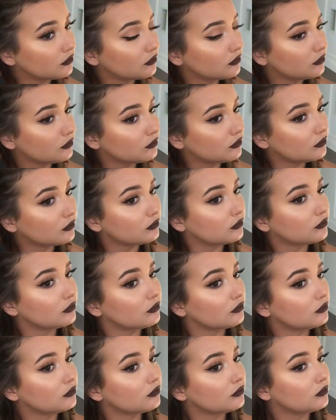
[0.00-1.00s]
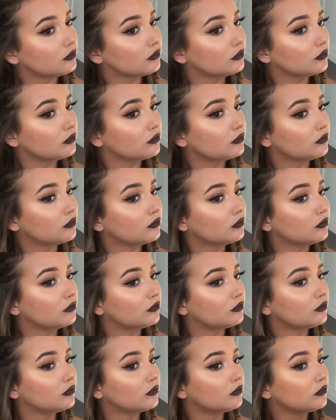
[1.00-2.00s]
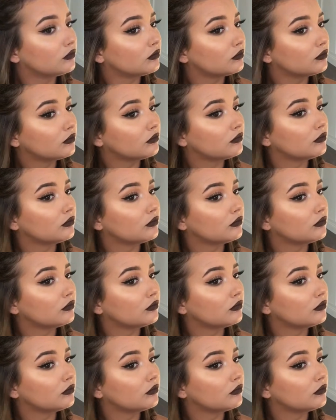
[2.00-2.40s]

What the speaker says: No one is speaking in this clip.